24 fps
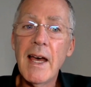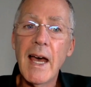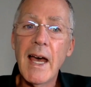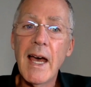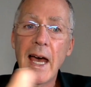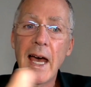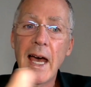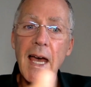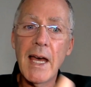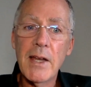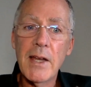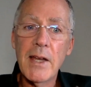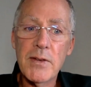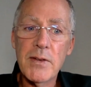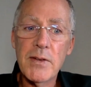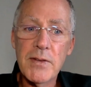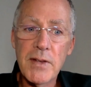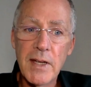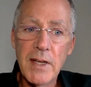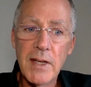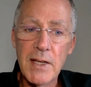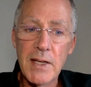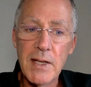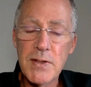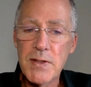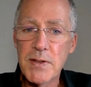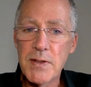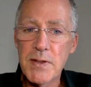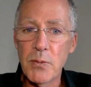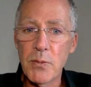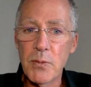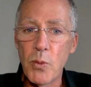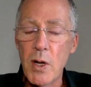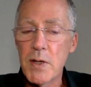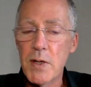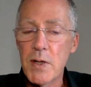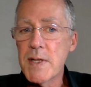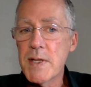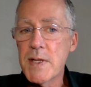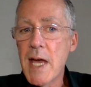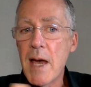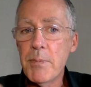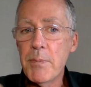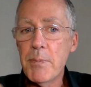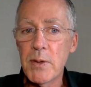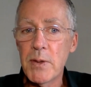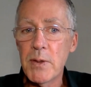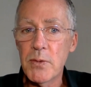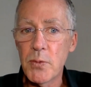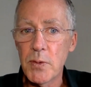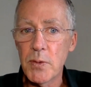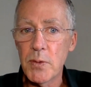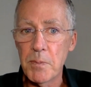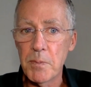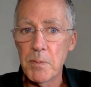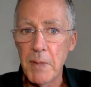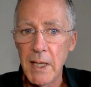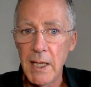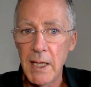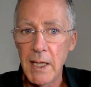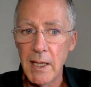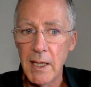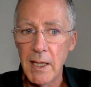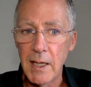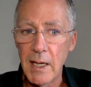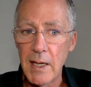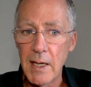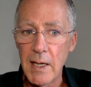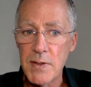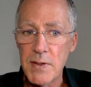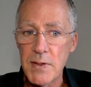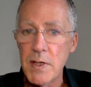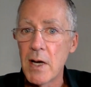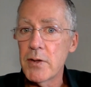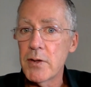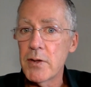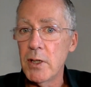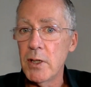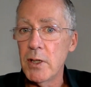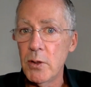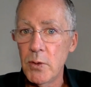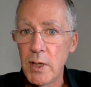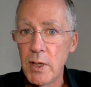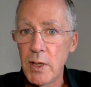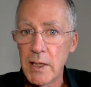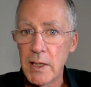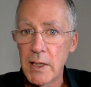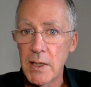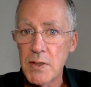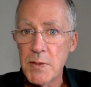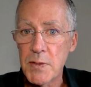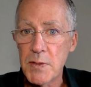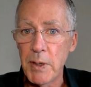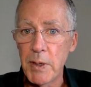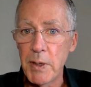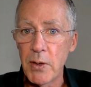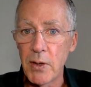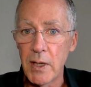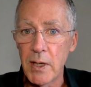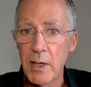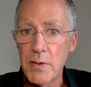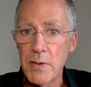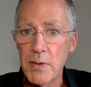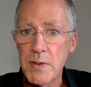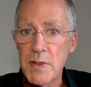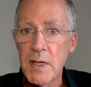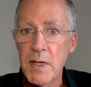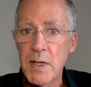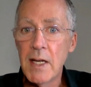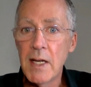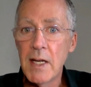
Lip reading: And it's what has happened with me is not a unique experience.